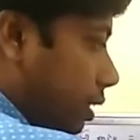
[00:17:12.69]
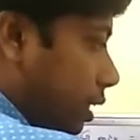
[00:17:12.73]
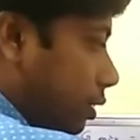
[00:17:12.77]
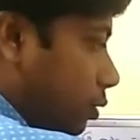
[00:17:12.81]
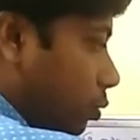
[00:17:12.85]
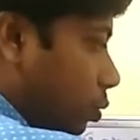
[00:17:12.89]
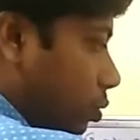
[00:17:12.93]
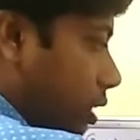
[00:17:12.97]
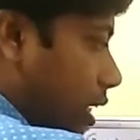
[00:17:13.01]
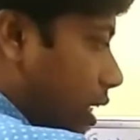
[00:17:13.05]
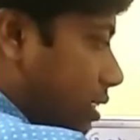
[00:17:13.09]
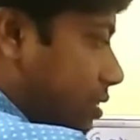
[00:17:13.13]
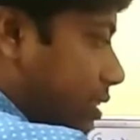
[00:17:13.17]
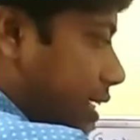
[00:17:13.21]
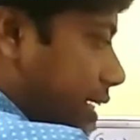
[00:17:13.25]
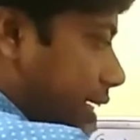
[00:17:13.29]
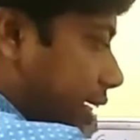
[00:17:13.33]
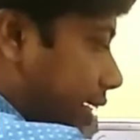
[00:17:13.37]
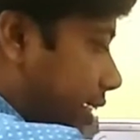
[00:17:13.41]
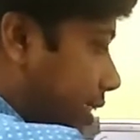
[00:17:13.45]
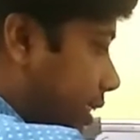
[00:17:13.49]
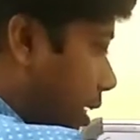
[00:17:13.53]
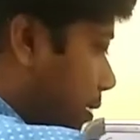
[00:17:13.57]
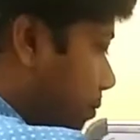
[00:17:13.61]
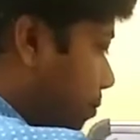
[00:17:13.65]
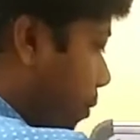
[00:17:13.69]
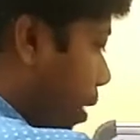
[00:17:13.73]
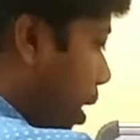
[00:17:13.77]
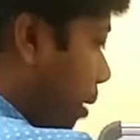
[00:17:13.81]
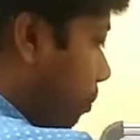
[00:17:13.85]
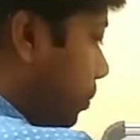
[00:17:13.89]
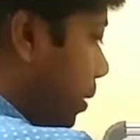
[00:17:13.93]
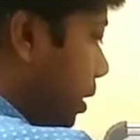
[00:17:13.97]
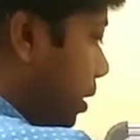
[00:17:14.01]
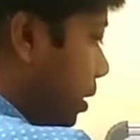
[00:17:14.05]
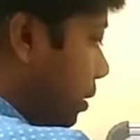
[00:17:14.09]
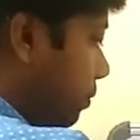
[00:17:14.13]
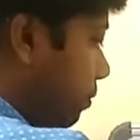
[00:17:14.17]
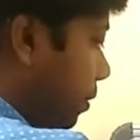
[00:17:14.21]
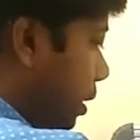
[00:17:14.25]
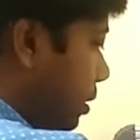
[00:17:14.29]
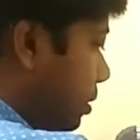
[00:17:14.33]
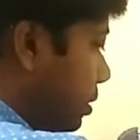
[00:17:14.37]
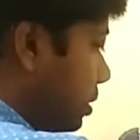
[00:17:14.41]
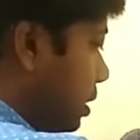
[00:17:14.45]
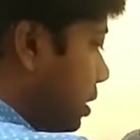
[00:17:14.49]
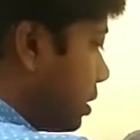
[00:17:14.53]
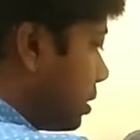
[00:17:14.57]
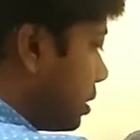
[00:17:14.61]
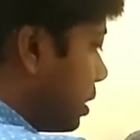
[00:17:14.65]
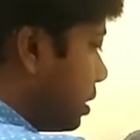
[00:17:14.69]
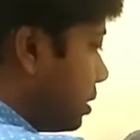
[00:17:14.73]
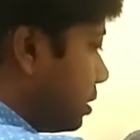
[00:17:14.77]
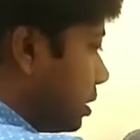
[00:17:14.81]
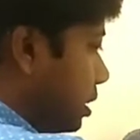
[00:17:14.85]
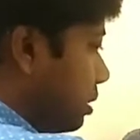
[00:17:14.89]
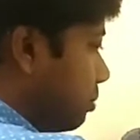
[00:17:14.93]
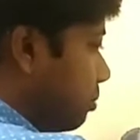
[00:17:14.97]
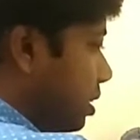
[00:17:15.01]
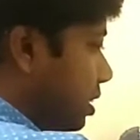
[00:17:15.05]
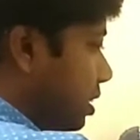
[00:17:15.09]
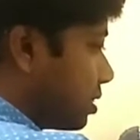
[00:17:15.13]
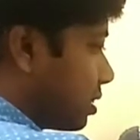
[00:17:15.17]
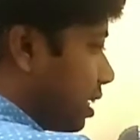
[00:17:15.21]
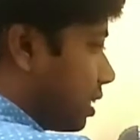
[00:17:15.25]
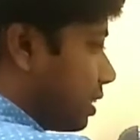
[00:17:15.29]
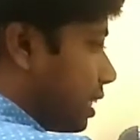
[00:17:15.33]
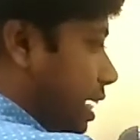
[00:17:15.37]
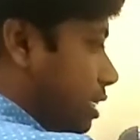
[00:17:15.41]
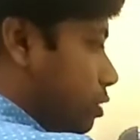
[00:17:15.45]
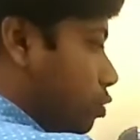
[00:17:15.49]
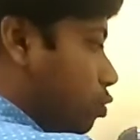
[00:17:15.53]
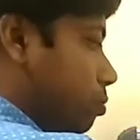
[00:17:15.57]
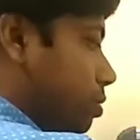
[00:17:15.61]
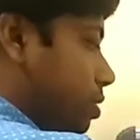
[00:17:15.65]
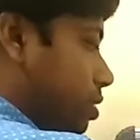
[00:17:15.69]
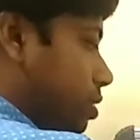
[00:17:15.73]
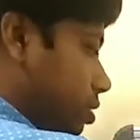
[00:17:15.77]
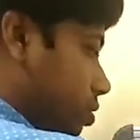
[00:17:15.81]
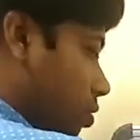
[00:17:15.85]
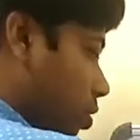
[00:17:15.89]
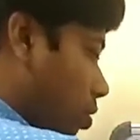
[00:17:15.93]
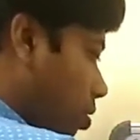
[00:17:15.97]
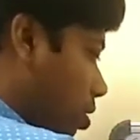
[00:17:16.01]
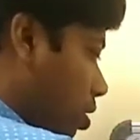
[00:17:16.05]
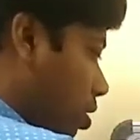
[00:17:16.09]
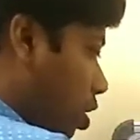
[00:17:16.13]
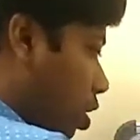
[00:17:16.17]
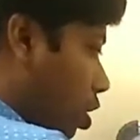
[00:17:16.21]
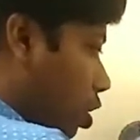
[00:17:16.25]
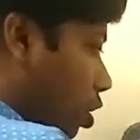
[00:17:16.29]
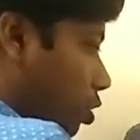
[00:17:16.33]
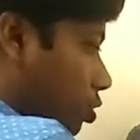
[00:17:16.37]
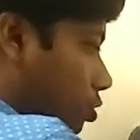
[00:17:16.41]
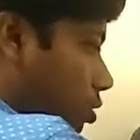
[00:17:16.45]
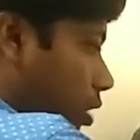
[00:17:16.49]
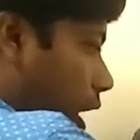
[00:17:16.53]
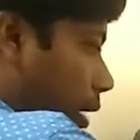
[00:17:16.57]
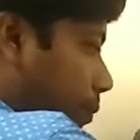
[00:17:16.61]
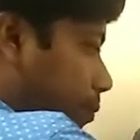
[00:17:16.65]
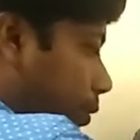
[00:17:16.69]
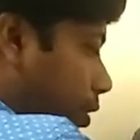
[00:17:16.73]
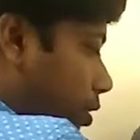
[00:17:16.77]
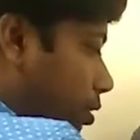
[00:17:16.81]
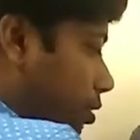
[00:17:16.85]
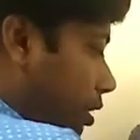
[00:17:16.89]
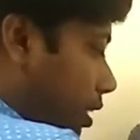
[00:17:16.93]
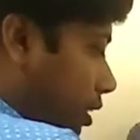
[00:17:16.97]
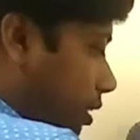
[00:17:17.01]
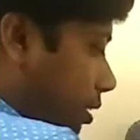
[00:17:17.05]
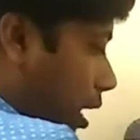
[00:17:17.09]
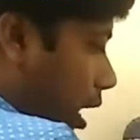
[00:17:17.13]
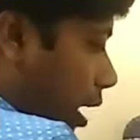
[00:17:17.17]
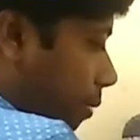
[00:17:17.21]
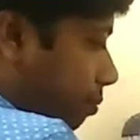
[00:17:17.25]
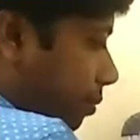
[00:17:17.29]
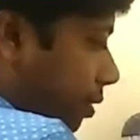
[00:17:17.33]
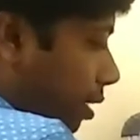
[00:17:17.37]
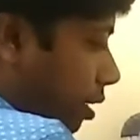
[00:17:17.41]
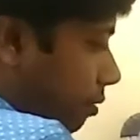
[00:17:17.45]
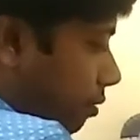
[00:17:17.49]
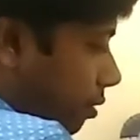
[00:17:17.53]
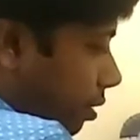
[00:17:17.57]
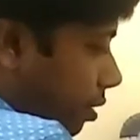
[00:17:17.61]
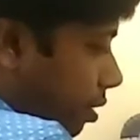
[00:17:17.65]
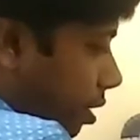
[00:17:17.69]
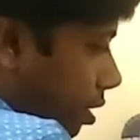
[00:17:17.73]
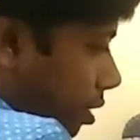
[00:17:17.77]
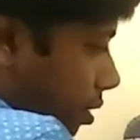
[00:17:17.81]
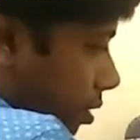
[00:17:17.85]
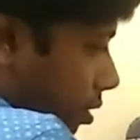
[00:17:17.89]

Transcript: then total second term of the differentiate the G mixer, that will be 0. So after